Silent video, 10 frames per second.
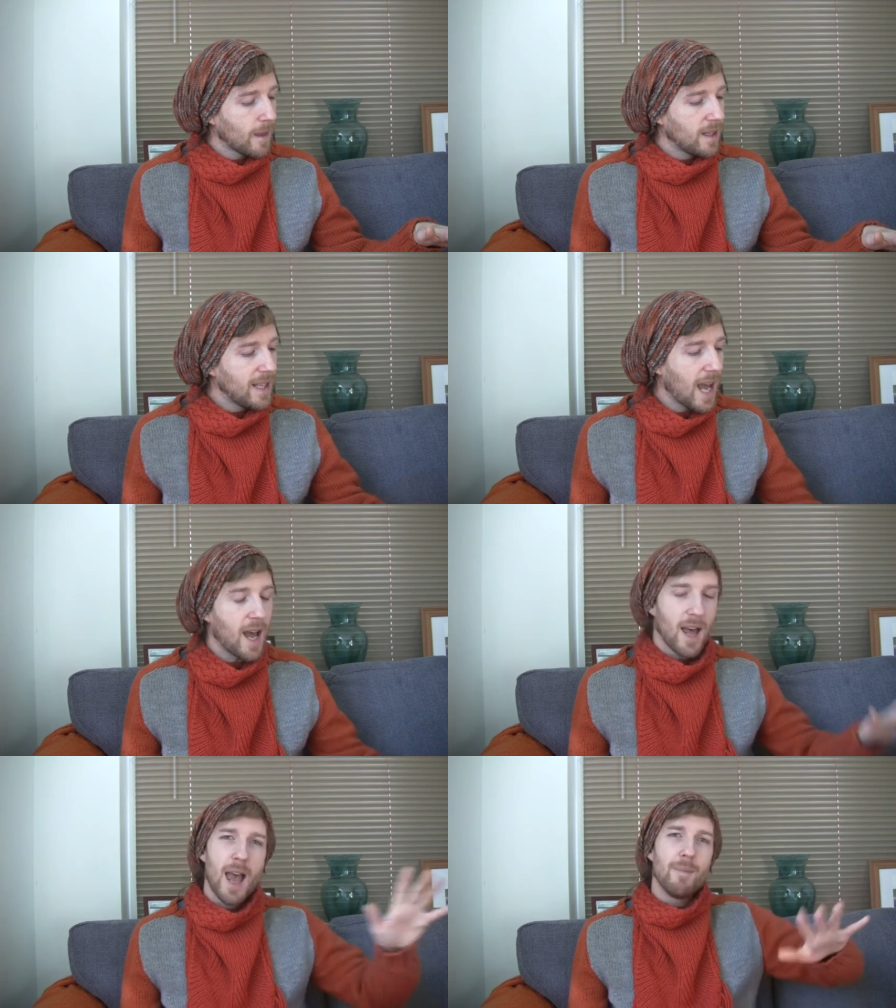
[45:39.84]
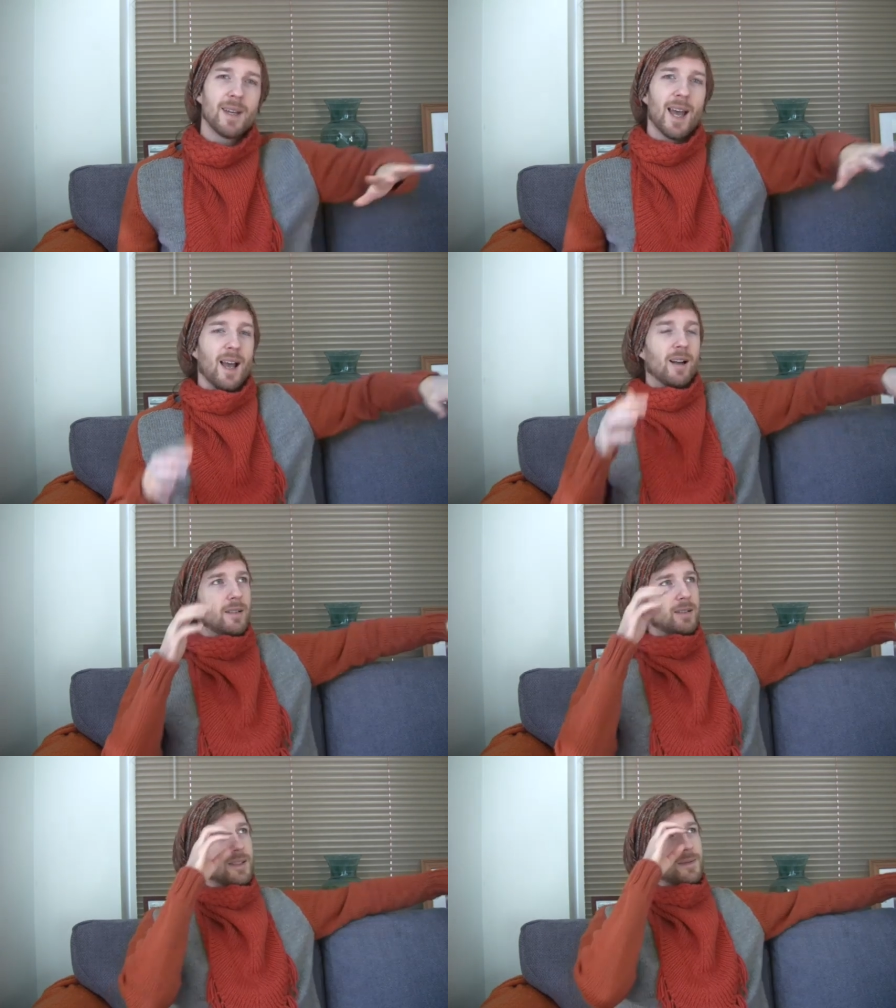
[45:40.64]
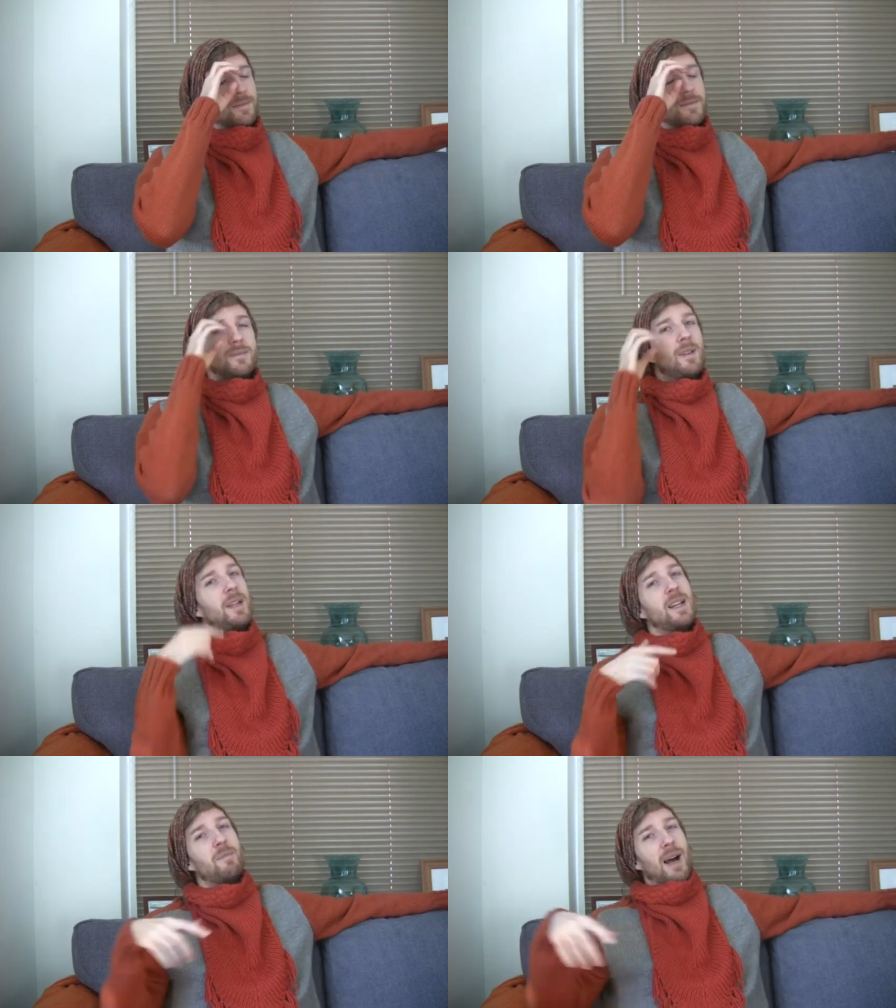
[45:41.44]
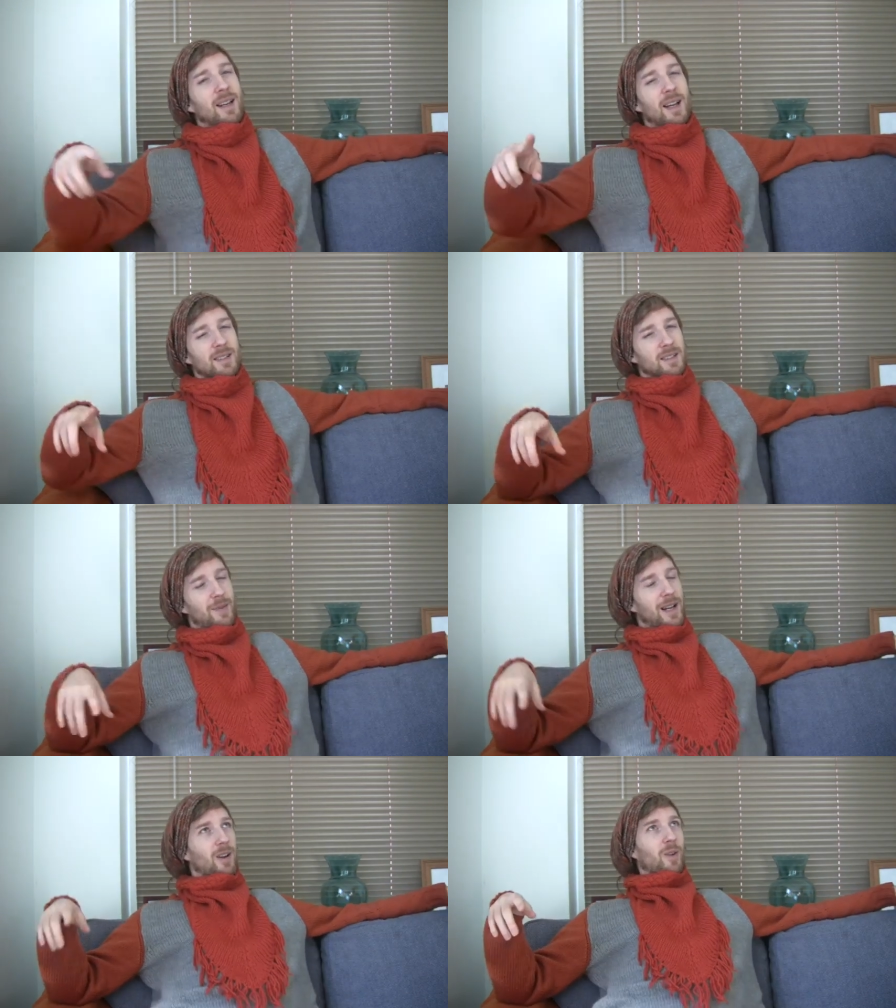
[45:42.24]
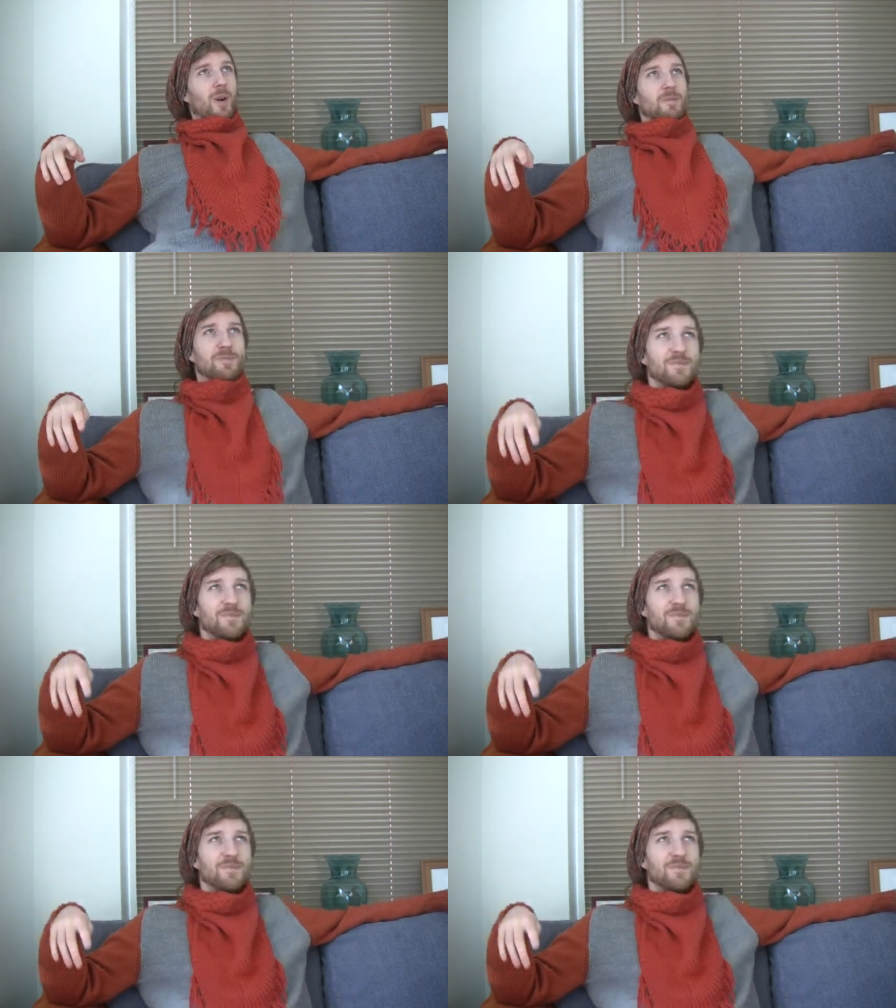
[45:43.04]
yeah, MCALs. I'm leaning back now, so it's going to be a long one.